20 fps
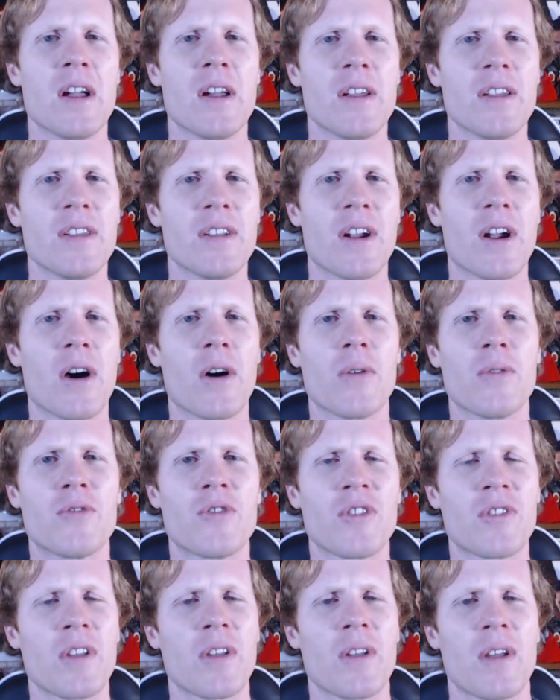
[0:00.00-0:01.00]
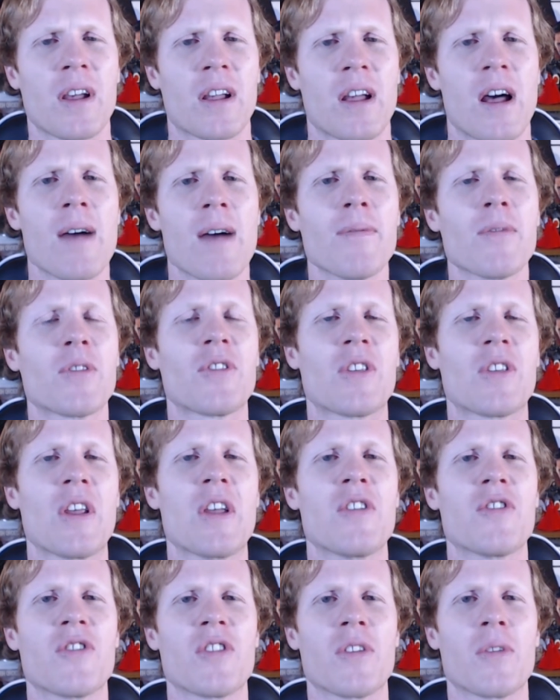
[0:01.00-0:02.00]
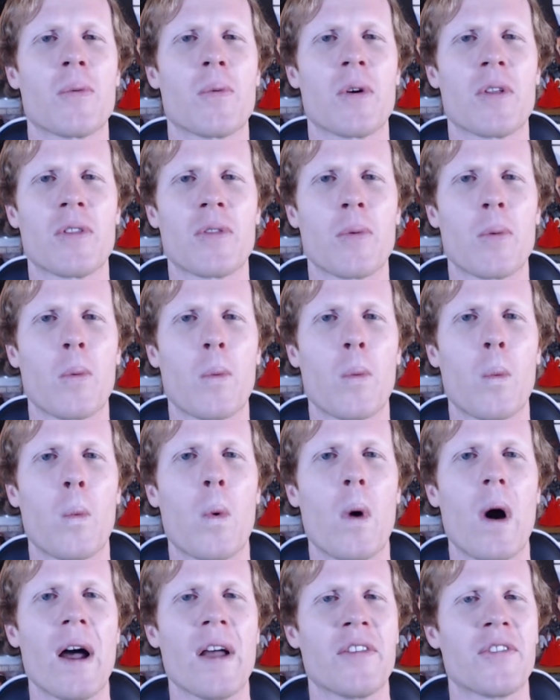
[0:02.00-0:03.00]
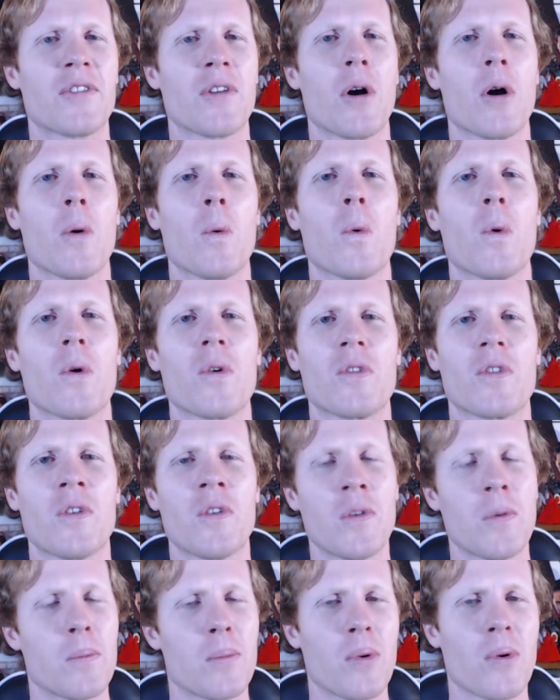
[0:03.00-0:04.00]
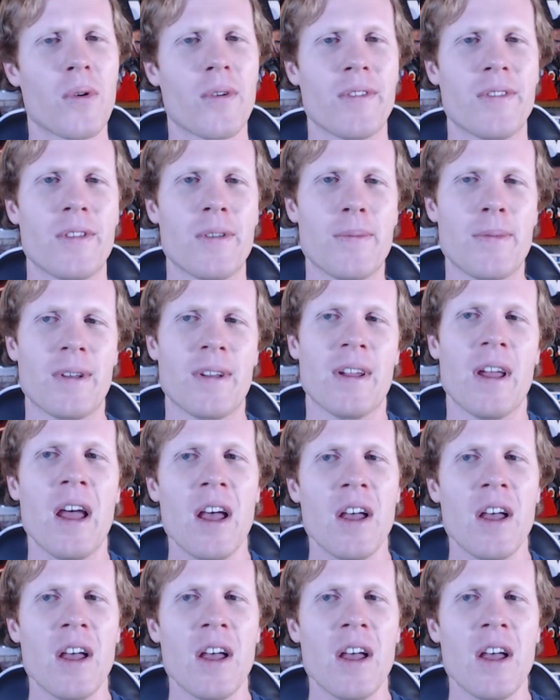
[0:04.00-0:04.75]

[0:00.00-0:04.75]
you know, just a conversation with why Star Wars is important to me.